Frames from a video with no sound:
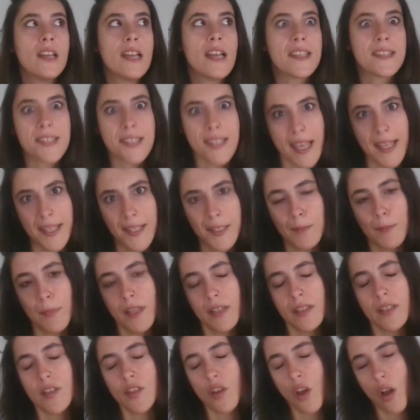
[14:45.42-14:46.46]

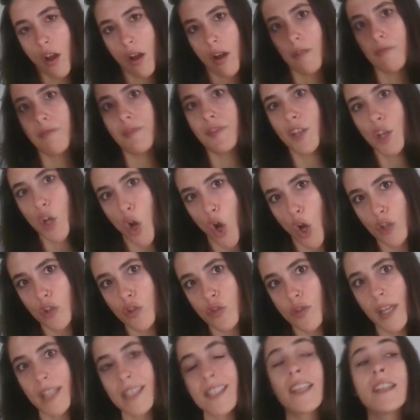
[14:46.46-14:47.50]
assessment of the
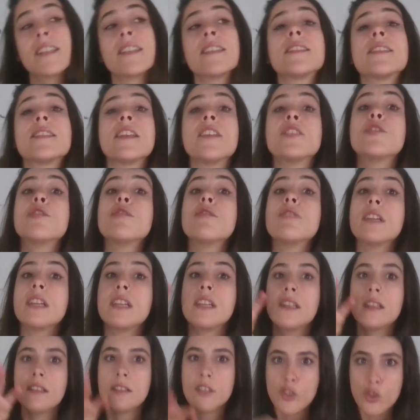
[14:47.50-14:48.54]
contract,
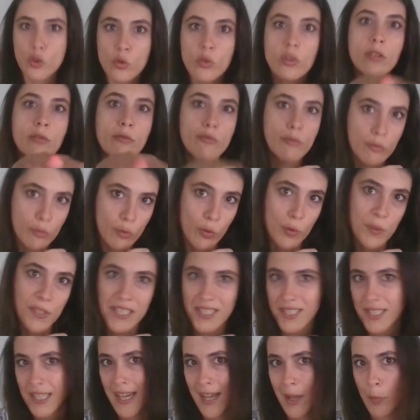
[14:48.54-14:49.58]
considering your
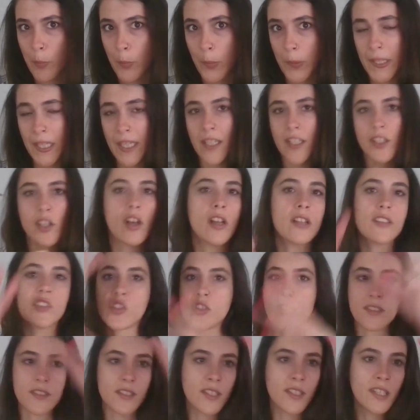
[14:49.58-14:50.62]
rules as a company and not
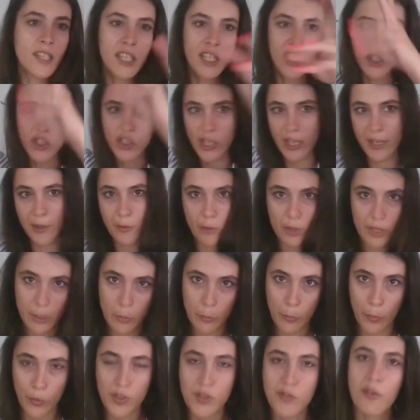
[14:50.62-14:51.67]
just general
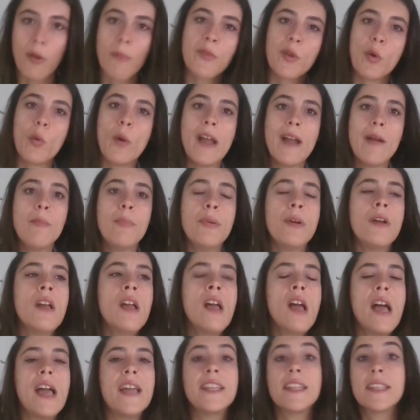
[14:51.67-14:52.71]
inputs from the web.
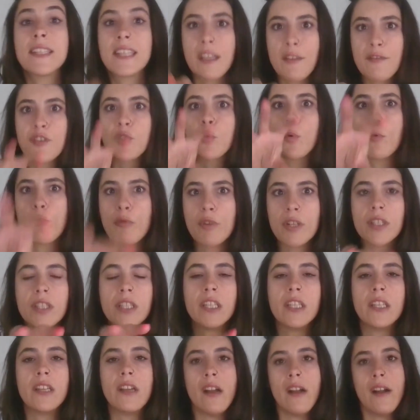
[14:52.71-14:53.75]
And it gives you a
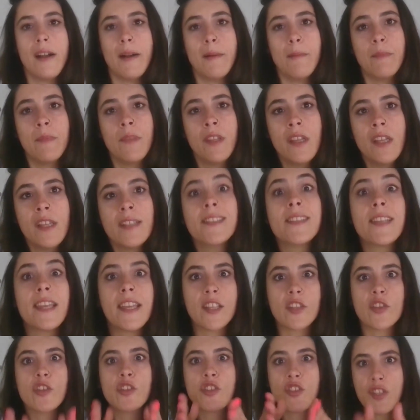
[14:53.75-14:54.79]
really
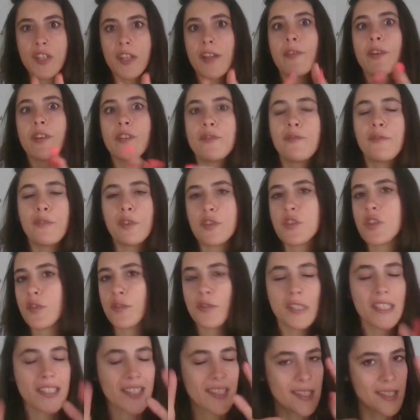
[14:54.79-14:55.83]
tailored scenario for yourself.
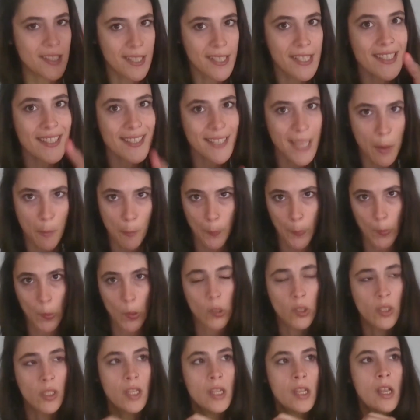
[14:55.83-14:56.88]
So this is an
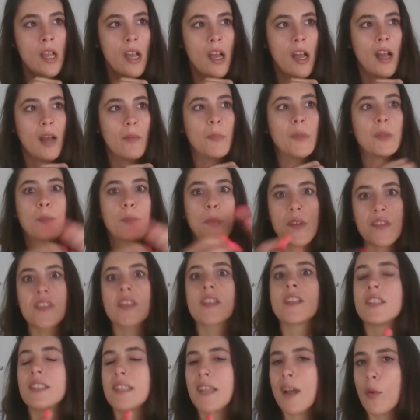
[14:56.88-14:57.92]
example, but
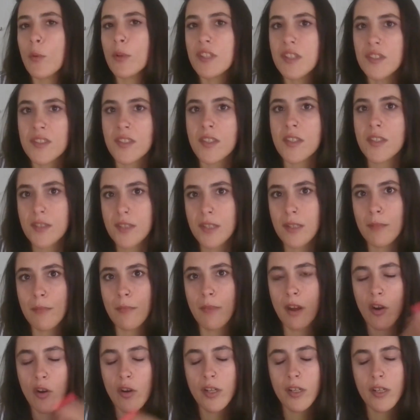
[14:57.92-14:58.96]
basically now with the system,
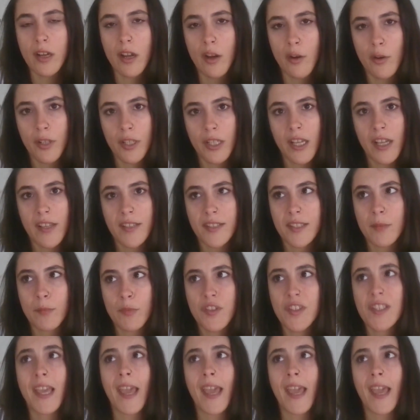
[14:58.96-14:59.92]
our customers